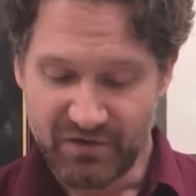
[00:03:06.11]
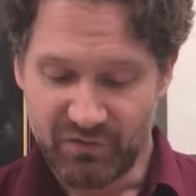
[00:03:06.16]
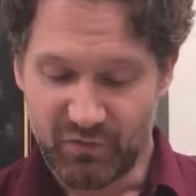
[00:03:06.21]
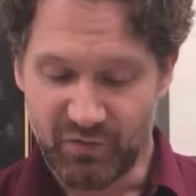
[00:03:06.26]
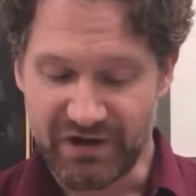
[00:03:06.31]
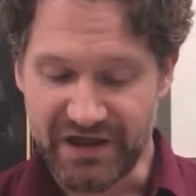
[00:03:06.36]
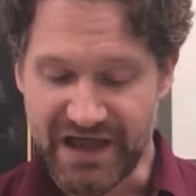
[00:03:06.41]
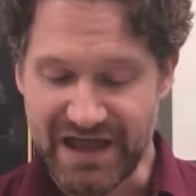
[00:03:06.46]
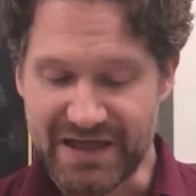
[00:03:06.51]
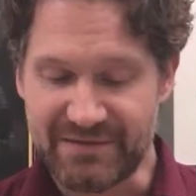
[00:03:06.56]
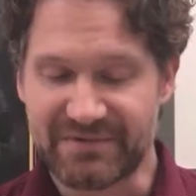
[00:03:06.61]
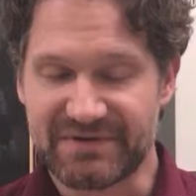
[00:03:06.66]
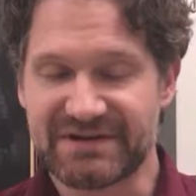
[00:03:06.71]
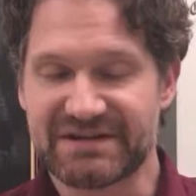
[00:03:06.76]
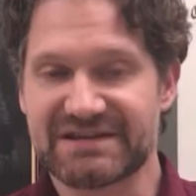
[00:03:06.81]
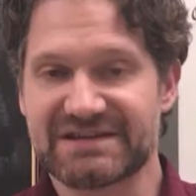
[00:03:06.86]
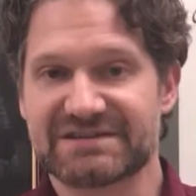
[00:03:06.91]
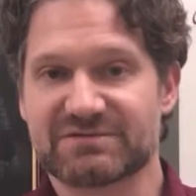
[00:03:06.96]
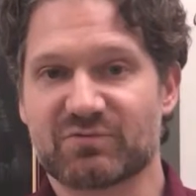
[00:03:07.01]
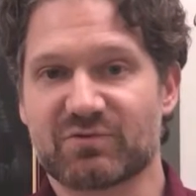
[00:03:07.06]
What
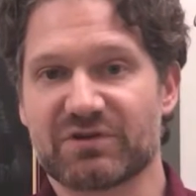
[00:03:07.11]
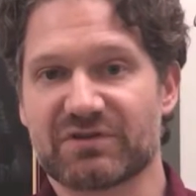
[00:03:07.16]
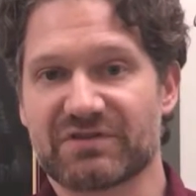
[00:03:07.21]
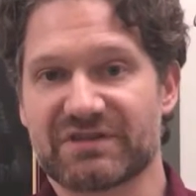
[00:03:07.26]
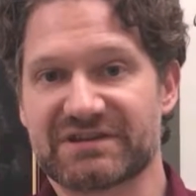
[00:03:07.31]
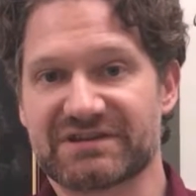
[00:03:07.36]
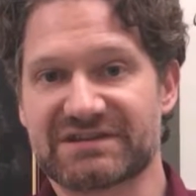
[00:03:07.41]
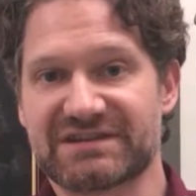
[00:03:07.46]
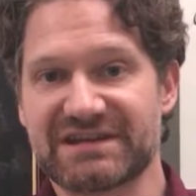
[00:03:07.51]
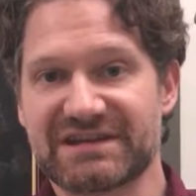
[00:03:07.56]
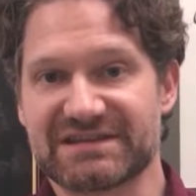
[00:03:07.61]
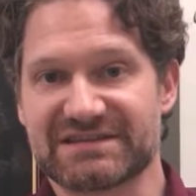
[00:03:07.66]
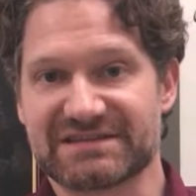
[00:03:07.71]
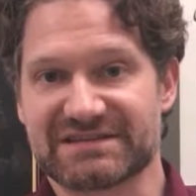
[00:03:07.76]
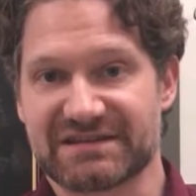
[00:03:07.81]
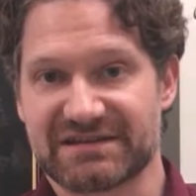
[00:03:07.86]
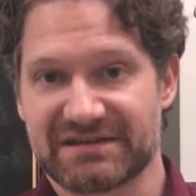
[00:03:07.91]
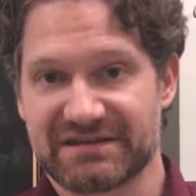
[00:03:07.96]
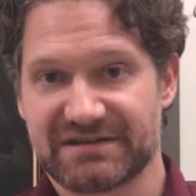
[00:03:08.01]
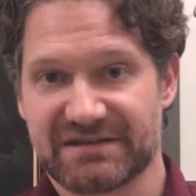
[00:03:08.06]
happened is where the
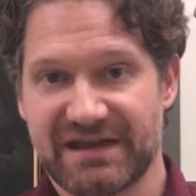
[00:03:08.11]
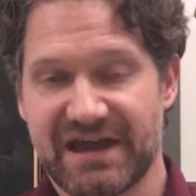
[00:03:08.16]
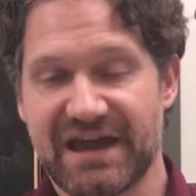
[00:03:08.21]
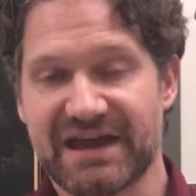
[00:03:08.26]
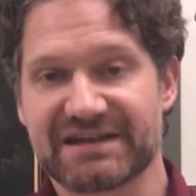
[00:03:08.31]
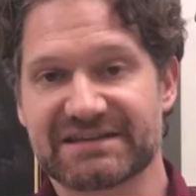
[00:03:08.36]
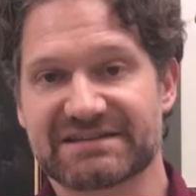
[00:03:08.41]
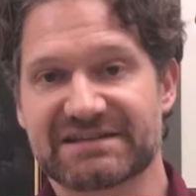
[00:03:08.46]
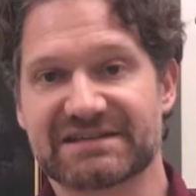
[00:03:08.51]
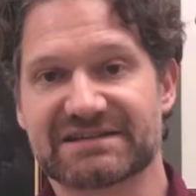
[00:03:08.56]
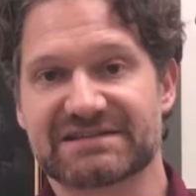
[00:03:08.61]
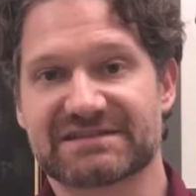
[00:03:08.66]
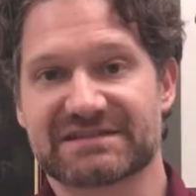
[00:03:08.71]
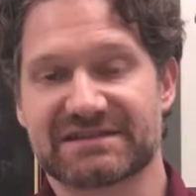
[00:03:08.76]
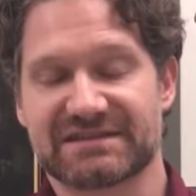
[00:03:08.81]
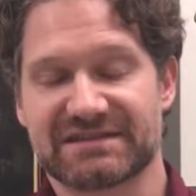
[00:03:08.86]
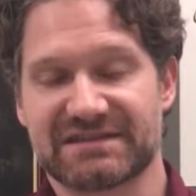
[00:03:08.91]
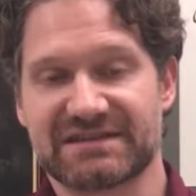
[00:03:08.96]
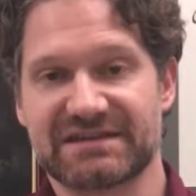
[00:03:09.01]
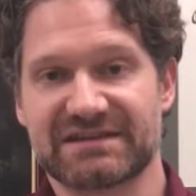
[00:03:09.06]
disc
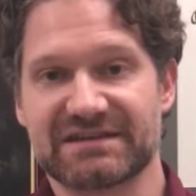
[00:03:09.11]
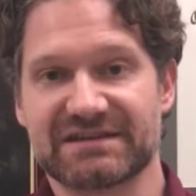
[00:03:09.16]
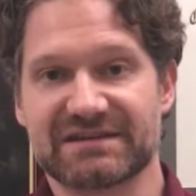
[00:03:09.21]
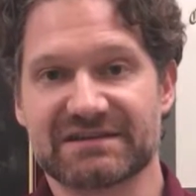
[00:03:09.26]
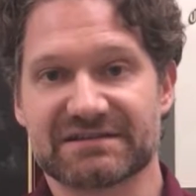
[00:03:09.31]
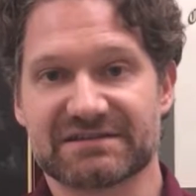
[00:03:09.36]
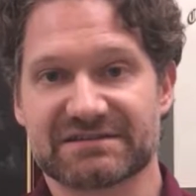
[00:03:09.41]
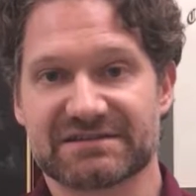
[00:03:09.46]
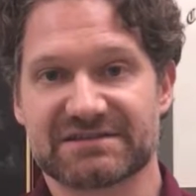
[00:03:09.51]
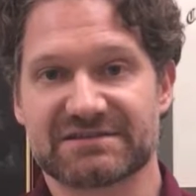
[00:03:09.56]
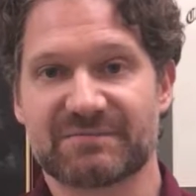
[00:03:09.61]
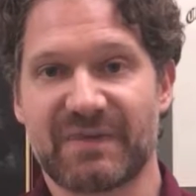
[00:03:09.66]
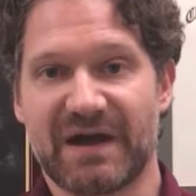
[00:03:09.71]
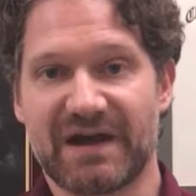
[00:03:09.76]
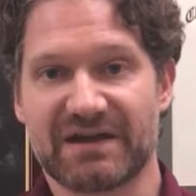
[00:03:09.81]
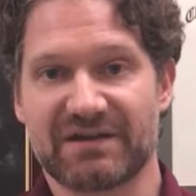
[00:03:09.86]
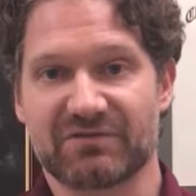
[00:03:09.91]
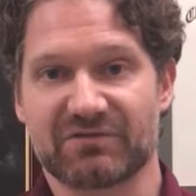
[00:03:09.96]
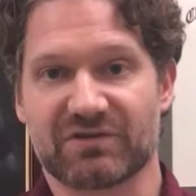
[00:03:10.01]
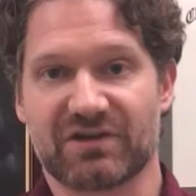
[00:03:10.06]
exits the
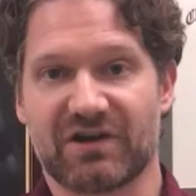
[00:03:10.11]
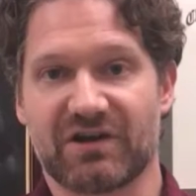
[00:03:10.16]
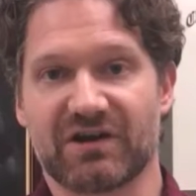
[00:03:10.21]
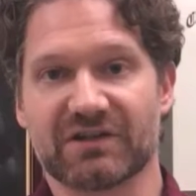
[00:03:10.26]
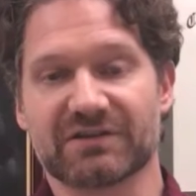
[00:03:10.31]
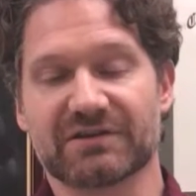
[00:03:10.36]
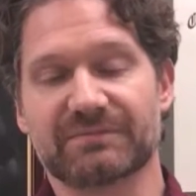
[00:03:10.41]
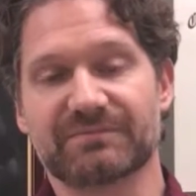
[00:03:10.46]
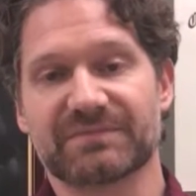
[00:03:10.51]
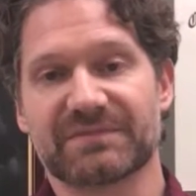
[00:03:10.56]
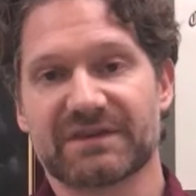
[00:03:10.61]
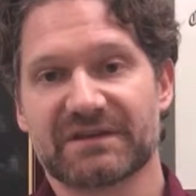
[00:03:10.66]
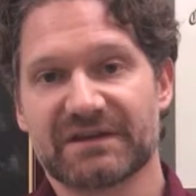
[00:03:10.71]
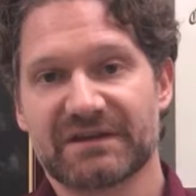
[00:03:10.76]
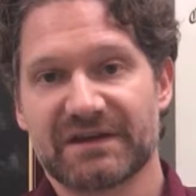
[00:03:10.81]
spinal column,